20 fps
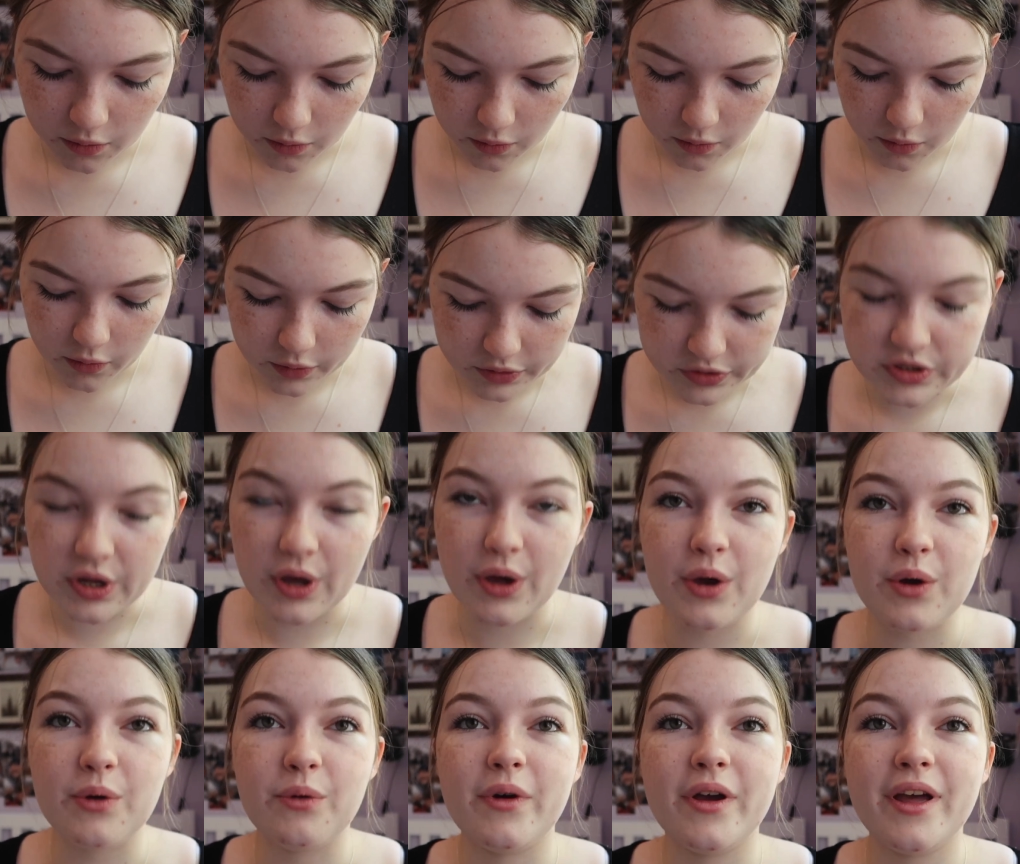
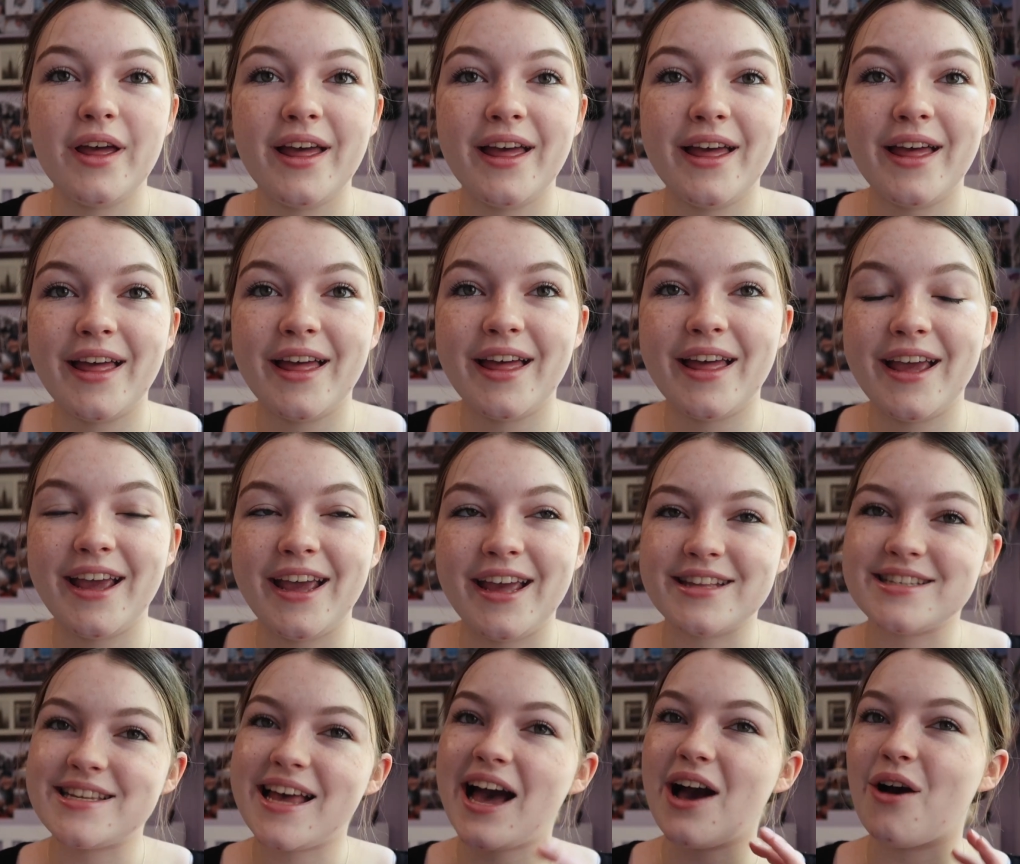also
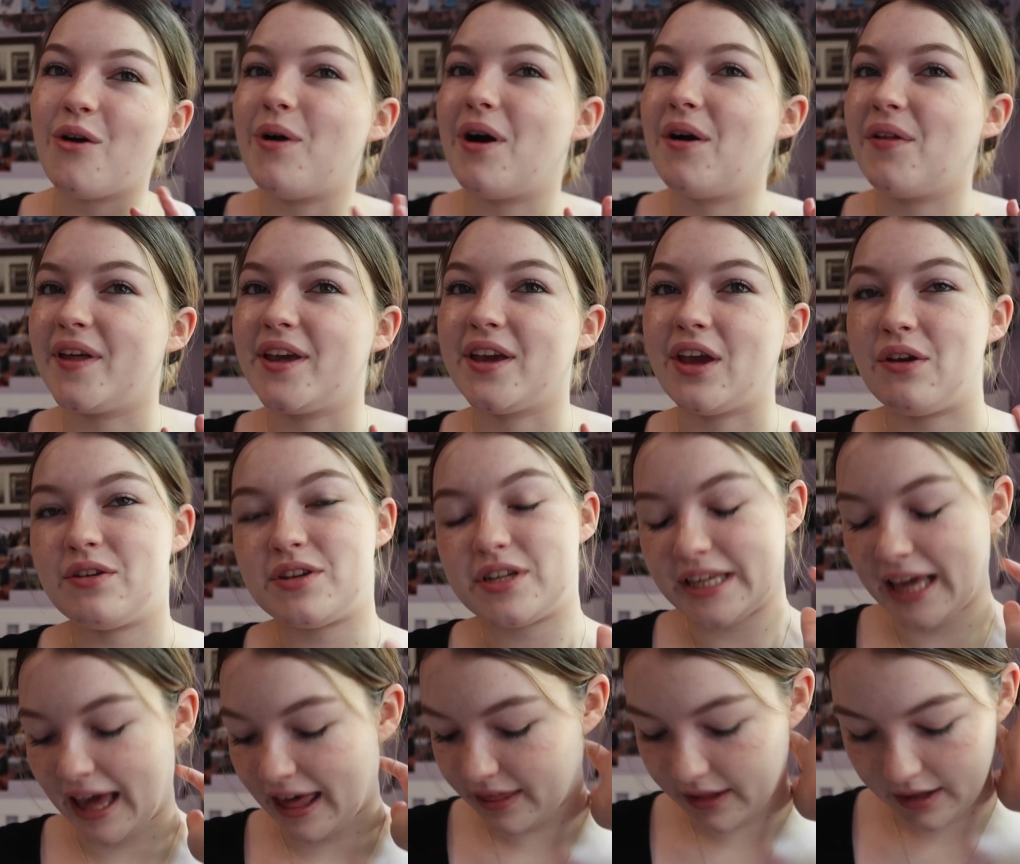it's how well they go
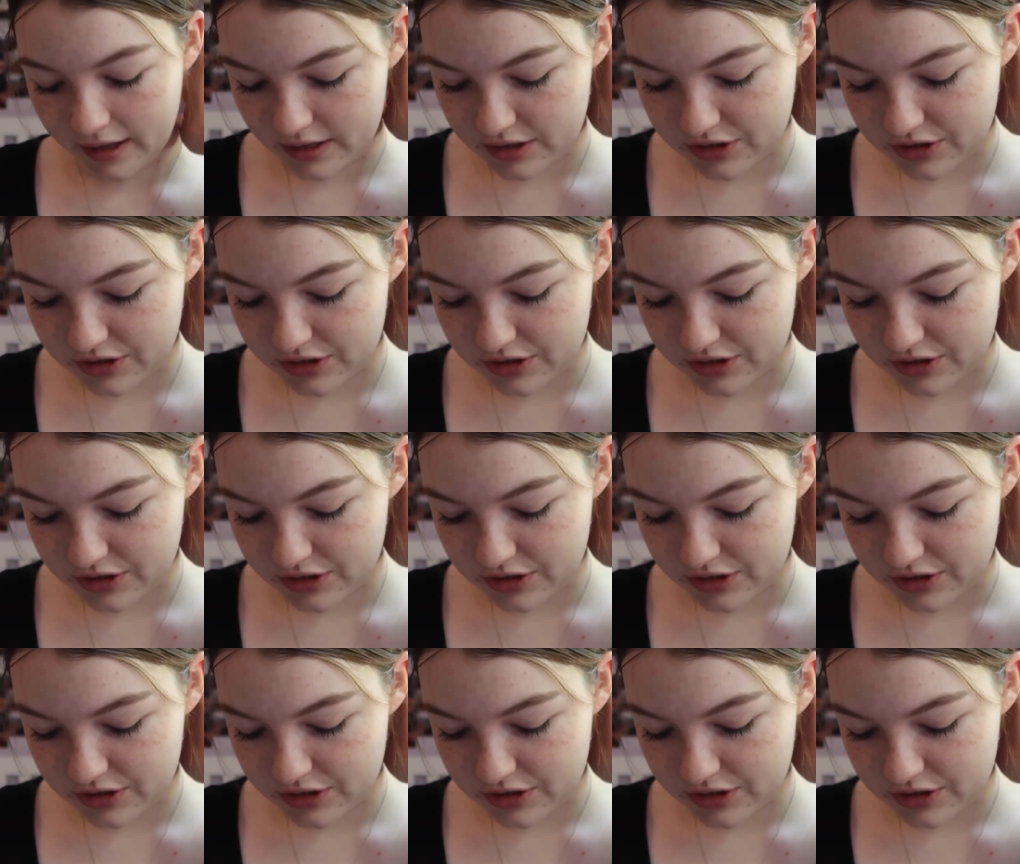together.